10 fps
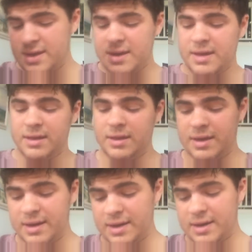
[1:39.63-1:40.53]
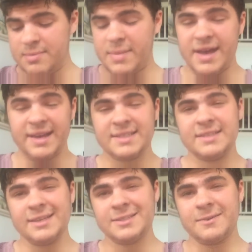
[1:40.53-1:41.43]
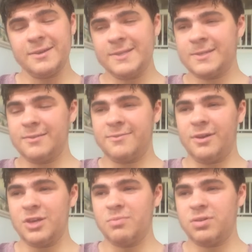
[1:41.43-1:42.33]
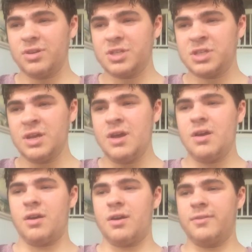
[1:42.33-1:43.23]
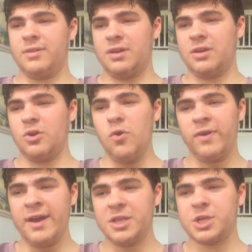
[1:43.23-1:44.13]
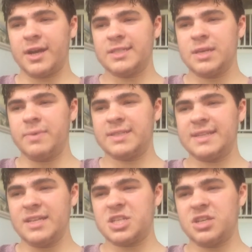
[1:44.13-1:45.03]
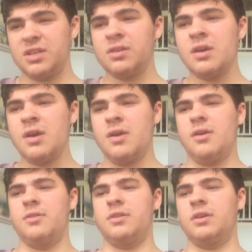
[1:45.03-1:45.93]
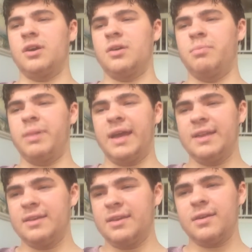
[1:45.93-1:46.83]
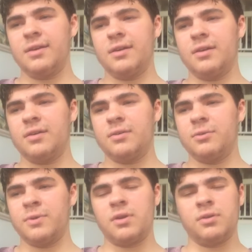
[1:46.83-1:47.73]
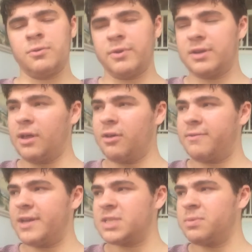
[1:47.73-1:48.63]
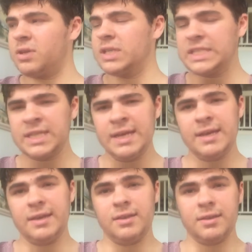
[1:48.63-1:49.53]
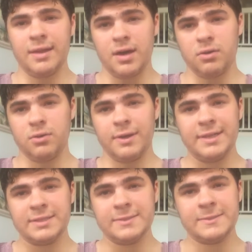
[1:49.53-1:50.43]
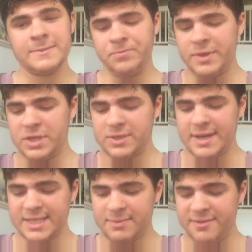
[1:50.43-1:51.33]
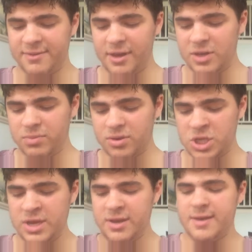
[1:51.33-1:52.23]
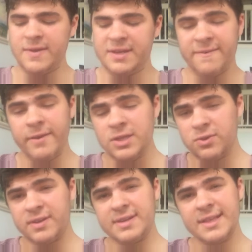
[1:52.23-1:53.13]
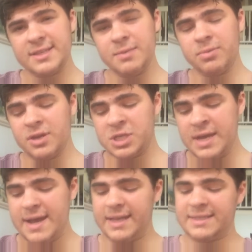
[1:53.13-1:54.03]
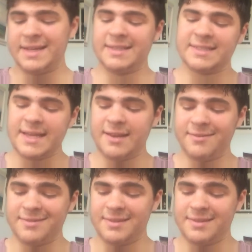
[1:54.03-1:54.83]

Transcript: And my accessories on the volume push are the overhead tricep extension, the banded rear delt face pulls, and the lateral raises. So that's my volume push. And the difference with intensity push is that instead of